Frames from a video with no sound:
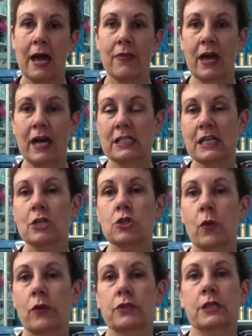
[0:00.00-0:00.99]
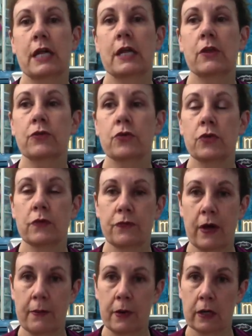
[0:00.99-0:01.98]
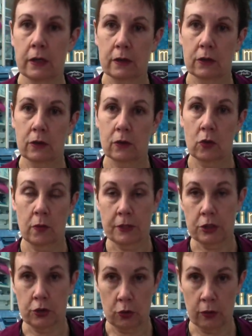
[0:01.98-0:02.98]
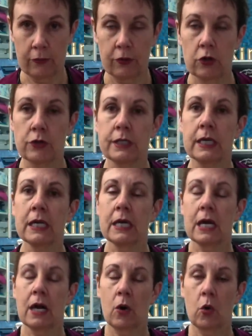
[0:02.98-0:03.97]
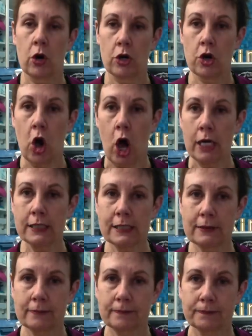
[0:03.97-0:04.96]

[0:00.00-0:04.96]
and that tells you whether it's cutting through the fabric or material, whatever you're using, or not.